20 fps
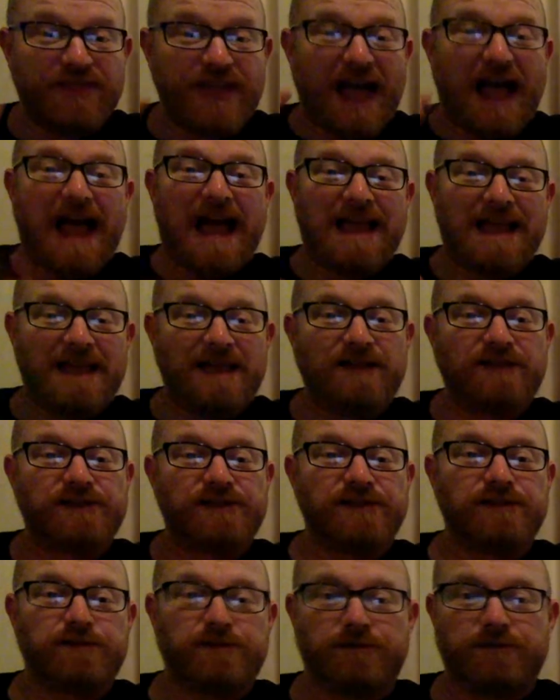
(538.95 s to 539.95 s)
that
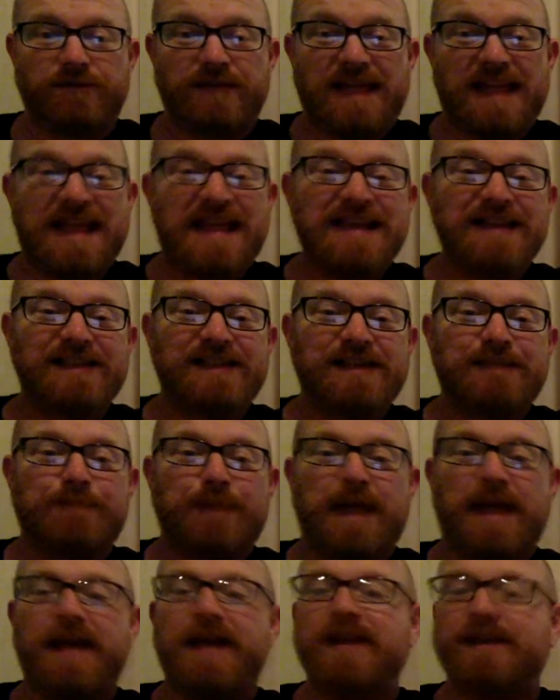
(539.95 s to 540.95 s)
is the easy
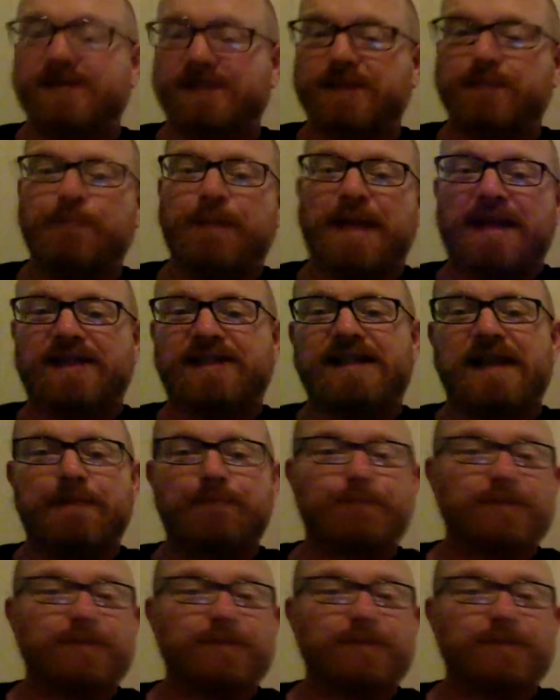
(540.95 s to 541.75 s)
bit. It's the bits in